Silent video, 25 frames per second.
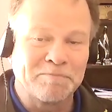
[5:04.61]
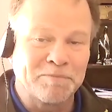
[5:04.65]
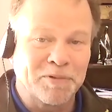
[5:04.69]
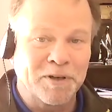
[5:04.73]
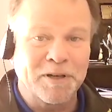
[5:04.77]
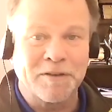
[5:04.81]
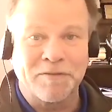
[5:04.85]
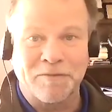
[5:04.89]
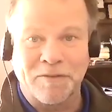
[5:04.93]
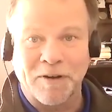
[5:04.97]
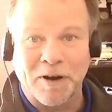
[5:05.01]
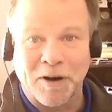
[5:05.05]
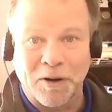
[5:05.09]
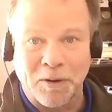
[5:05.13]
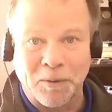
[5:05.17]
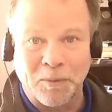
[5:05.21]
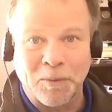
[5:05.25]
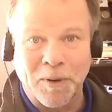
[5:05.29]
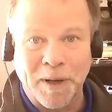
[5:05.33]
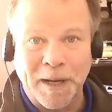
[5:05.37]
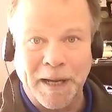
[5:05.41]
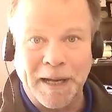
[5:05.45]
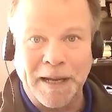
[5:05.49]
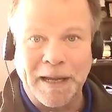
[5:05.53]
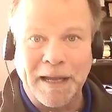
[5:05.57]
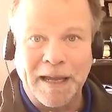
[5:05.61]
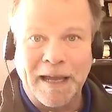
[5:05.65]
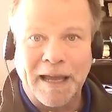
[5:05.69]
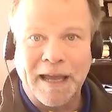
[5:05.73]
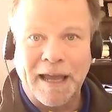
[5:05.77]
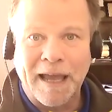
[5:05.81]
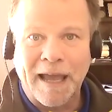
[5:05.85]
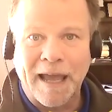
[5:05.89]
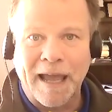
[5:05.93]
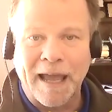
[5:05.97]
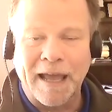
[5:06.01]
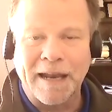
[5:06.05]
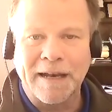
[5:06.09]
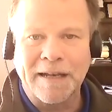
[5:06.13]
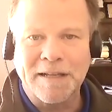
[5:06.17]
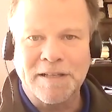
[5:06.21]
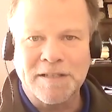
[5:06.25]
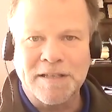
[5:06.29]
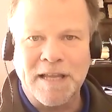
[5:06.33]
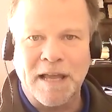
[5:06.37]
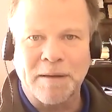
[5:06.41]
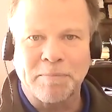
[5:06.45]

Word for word: pretty far away and it's